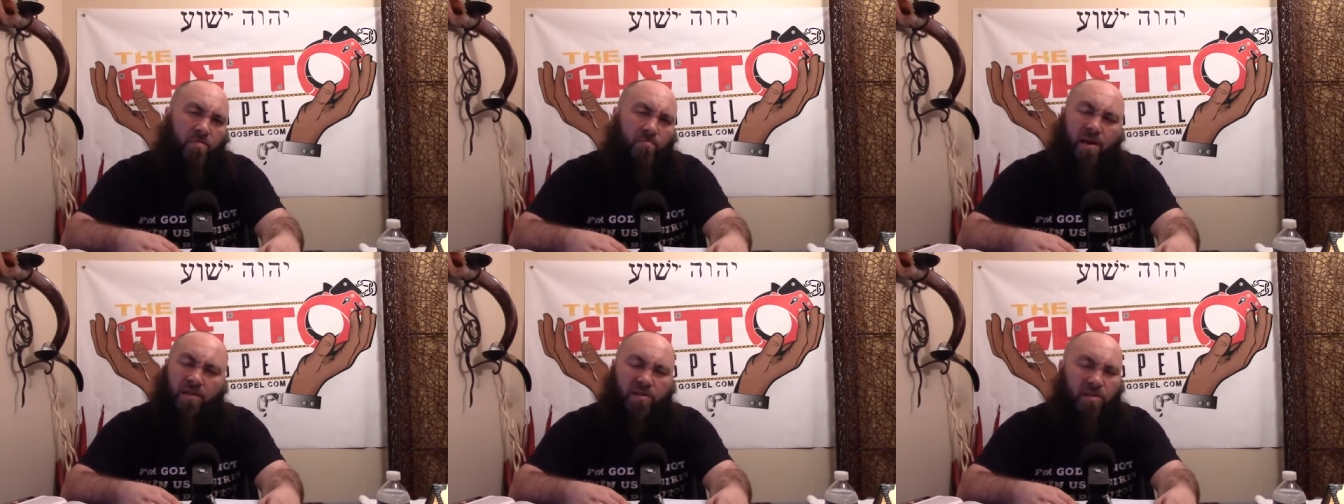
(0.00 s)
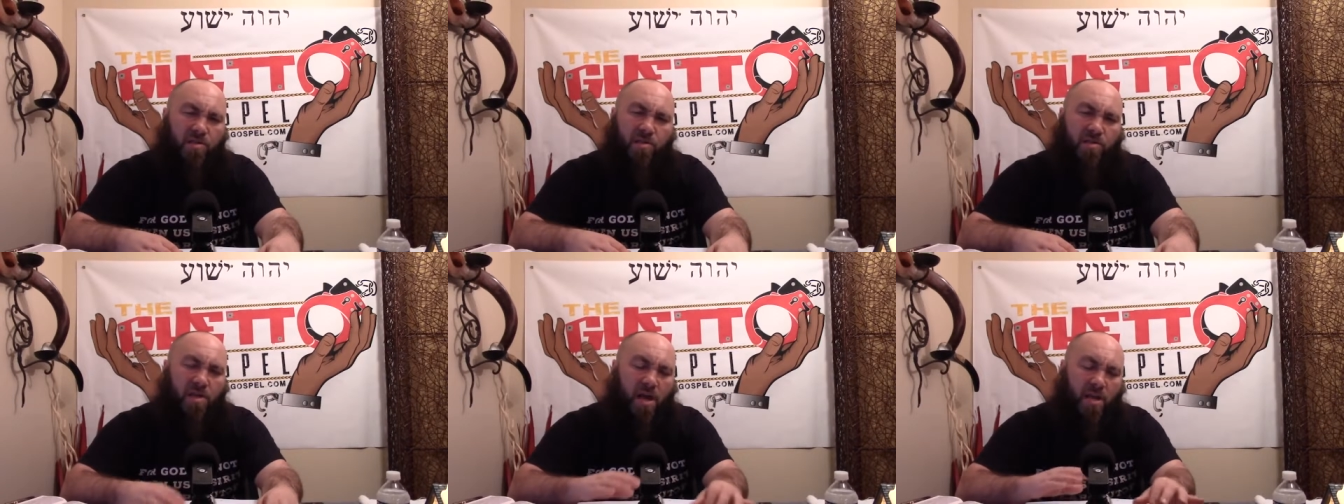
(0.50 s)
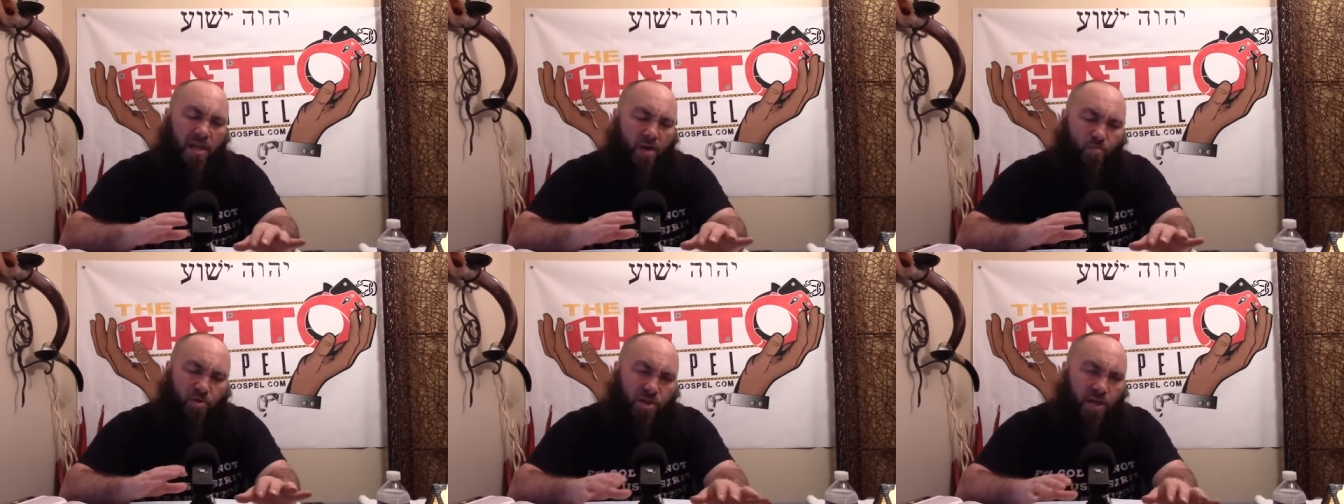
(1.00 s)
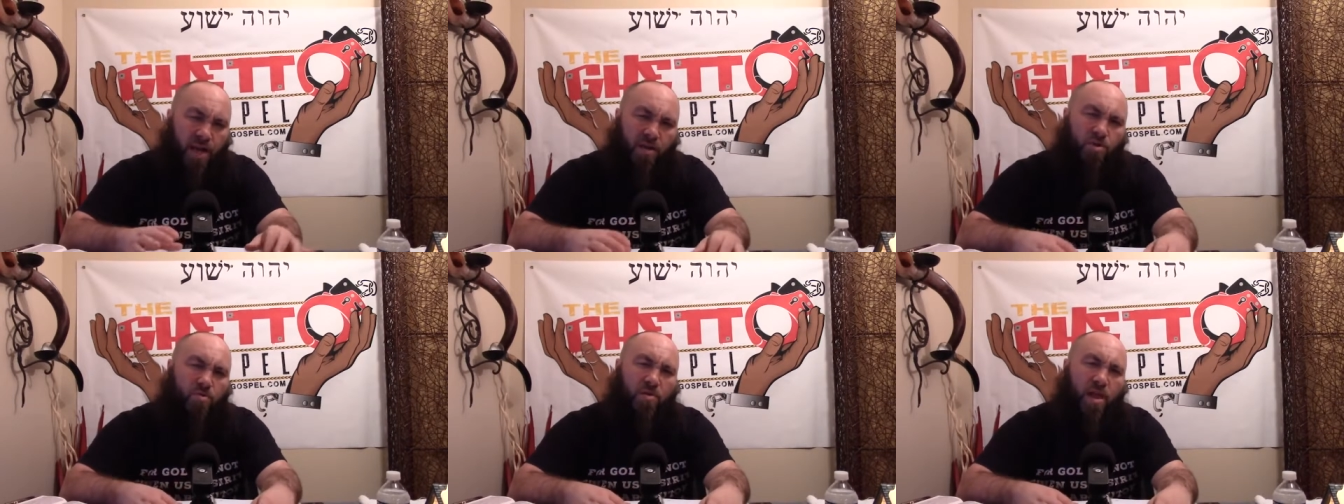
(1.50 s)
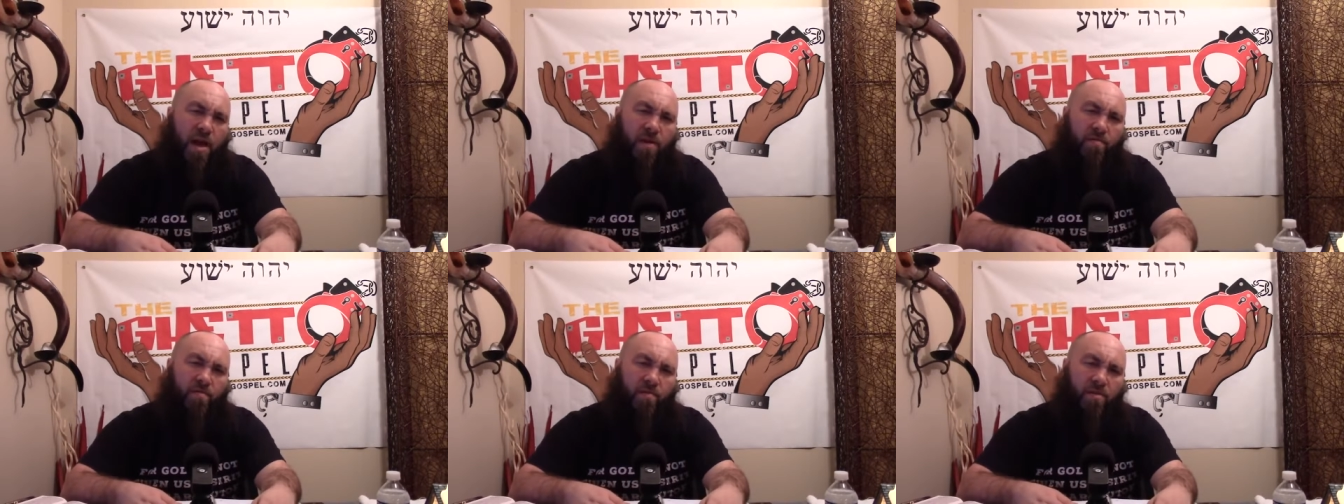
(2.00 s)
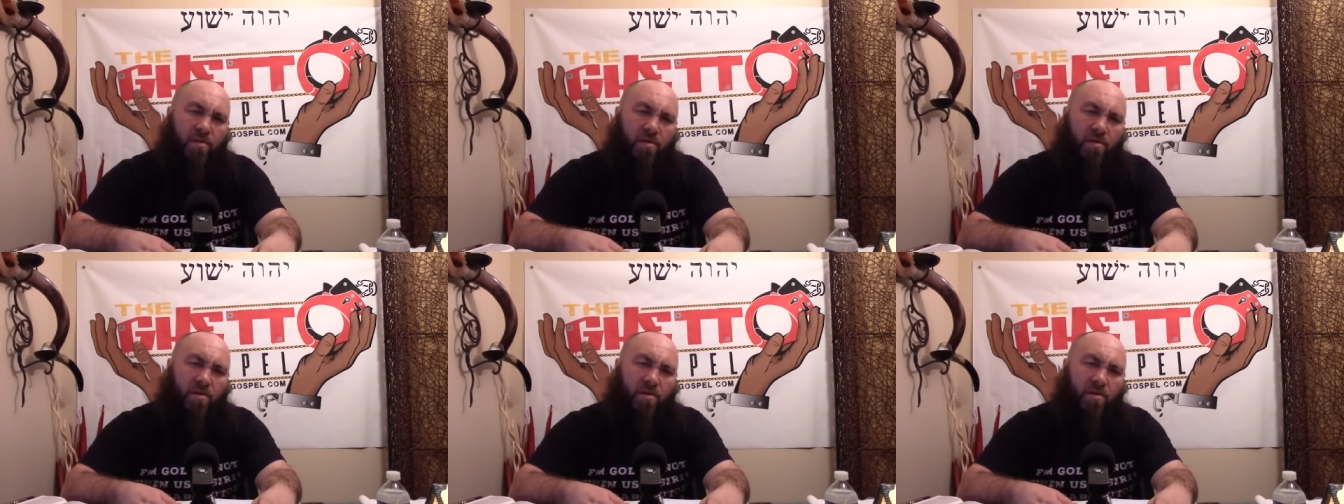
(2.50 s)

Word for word: Messages that will change your life.